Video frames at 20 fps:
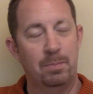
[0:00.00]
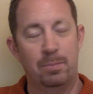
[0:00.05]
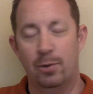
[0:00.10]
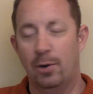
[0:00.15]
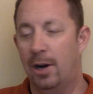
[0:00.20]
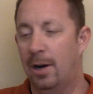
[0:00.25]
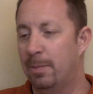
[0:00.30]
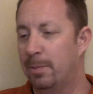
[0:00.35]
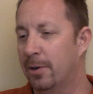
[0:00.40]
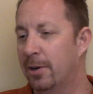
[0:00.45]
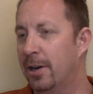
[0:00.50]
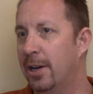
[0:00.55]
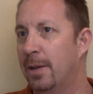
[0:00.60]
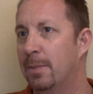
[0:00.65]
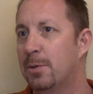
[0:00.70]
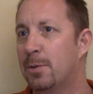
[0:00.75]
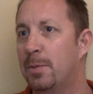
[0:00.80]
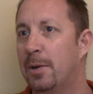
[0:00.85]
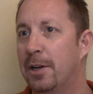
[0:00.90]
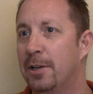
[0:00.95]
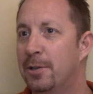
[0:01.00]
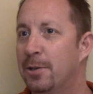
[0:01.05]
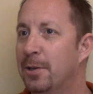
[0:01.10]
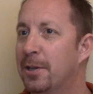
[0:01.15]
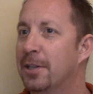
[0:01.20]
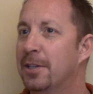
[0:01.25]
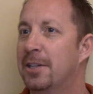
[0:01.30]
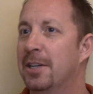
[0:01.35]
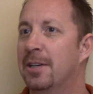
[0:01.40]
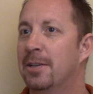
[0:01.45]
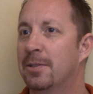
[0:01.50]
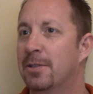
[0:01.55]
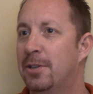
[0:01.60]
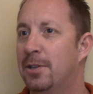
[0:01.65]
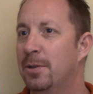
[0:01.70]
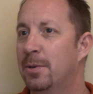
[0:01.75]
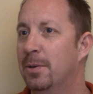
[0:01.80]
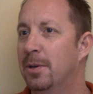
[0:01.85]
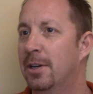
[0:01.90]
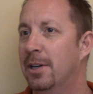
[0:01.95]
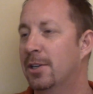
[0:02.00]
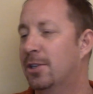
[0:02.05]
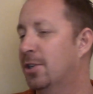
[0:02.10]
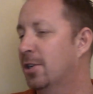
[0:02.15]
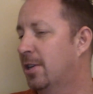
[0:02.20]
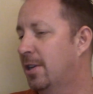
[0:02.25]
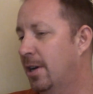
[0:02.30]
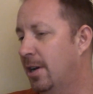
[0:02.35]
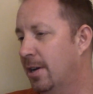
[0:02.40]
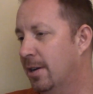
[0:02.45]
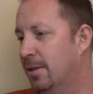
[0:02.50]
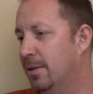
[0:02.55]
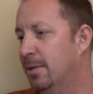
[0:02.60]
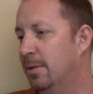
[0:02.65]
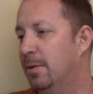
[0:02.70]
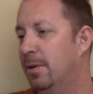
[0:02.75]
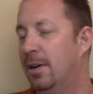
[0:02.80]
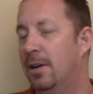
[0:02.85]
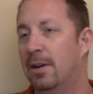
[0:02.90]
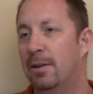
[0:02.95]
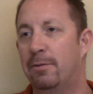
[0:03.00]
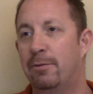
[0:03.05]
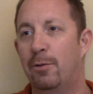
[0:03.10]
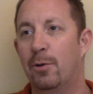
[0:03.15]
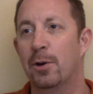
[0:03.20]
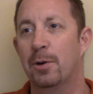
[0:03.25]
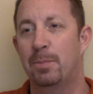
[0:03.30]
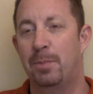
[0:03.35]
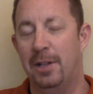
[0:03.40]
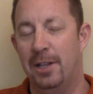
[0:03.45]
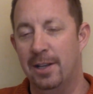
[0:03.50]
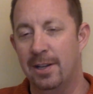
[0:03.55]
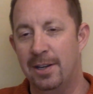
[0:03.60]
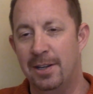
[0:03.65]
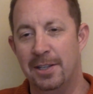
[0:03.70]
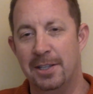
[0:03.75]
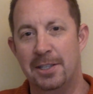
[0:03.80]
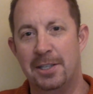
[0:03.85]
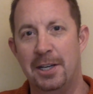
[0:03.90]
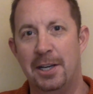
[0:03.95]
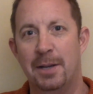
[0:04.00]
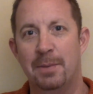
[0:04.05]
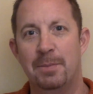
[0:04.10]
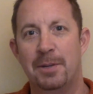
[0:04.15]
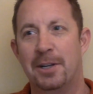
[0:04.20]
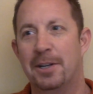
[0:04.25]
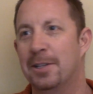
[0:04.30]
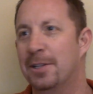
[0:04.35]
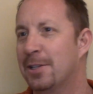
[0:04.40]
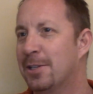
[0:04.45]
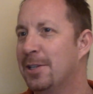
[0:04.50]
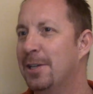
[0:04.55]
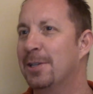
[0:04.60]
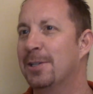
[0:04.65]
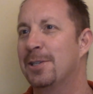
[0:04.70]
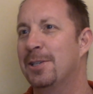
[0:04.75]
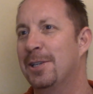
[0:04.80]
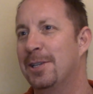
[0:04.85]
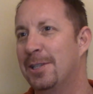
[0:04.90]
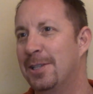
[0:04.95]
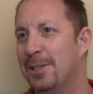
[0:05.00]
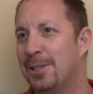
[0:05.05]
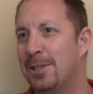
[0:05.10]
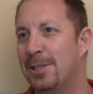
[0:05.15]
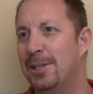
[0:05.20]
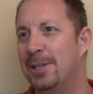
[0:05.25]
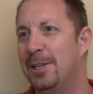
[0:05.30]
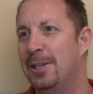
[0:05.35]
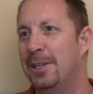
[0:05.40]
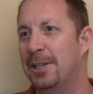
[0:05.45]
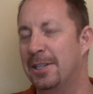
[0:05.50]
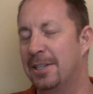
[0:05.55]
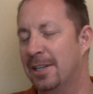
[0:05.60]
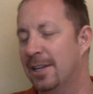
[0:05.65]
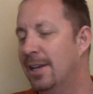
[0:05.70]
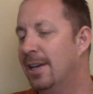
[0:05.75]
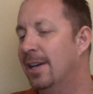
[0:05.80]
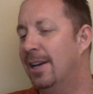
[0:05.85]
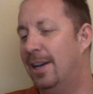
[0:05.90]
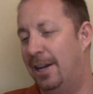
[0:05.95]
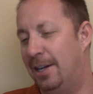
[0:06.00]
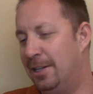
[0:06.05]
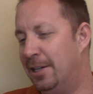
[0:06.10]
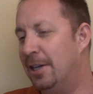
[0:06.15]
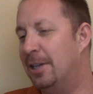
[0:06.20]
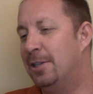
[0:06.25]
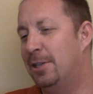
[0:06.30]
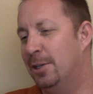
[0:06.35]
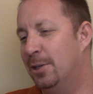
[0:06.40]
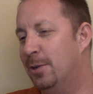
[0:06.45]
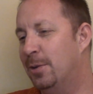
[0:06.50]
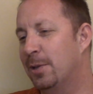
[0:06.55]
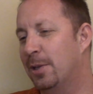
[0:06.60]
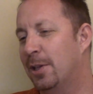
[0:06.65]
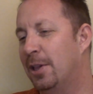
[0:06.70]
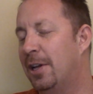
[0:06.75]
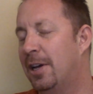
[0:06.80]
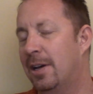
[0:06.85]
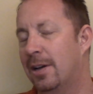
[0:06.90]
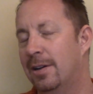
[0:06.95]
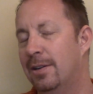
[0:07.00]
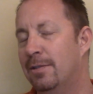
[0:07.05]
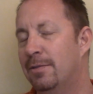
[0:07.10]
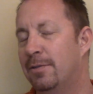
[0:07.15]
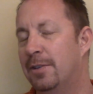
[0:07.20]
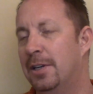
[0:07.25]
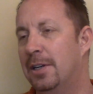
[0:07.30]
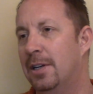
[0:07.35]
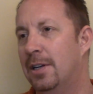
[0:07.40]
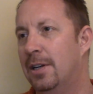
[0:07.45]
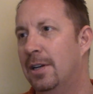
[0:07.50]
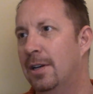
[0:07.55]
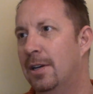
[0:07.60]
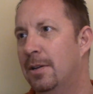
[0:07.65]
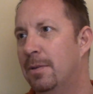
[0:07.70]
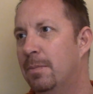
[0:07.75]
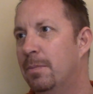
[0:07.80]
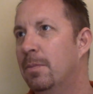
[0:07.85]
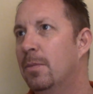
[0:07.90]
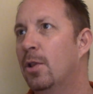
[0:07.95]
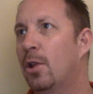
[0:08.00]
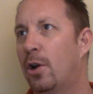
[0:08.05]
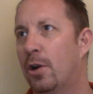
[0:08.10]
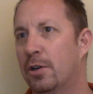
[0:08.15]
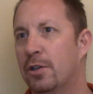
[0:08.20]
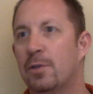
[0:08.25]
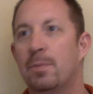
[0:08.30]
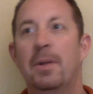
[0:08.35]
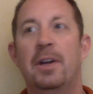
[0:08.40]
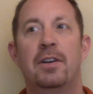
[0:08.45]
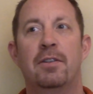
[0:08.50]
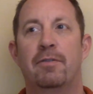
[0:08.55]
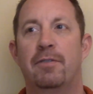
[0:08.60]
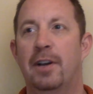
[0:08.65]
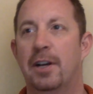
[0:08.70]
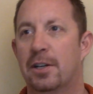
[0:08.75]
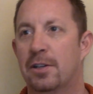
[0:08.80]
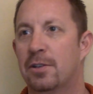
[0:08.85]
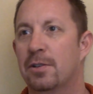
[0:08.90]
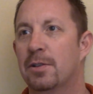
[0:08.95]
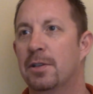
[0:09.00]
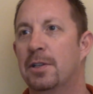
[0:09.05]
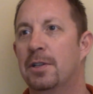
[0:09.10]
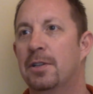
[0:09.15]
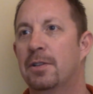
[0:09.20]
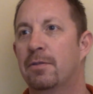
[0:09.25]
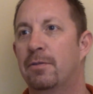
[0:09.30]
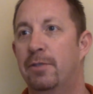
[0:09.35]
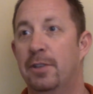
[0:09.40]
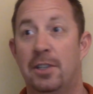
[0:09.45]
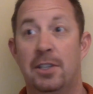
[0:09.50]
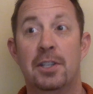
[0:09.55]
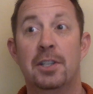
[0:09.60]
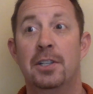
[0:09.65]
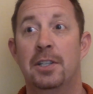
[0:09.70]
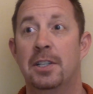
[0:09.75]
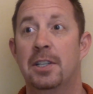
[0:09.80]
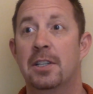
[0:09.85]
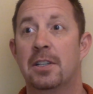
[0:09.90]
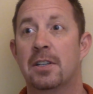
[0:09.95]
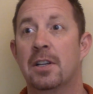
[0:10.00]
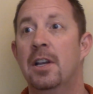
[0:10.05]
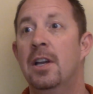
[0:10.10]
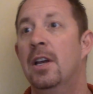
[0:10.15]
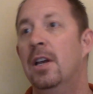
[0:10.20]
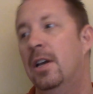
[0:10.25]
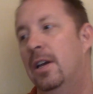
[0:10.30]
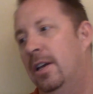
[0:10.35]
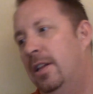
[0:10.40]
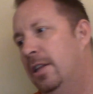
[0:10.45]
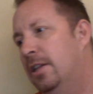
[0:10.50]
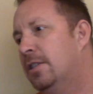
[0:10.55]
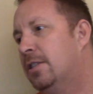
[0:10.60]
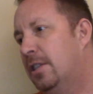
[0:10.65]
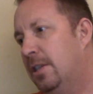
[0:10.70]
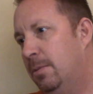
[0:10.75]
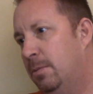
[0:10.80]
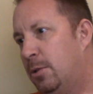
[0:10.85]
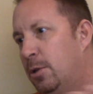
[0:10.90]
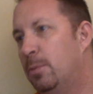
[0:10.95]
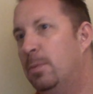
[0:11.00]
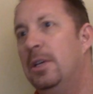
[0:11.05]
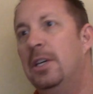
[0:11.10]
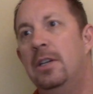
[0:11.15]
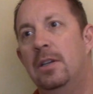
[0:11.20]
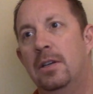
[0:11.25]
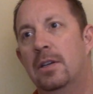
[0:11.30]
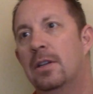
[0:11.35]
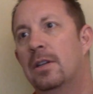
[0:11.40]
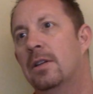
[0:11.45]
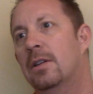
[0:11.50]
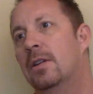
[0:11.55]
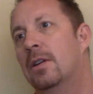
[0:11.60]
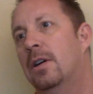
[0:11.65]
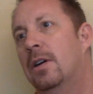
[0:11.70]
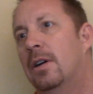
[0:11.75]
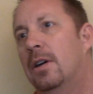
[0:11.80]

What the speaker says: proper names, but I do get down to Chicago Ford plant all the time, down on the south side of the city. I deal with a lot of large manufacturing facilities, and they seem to be in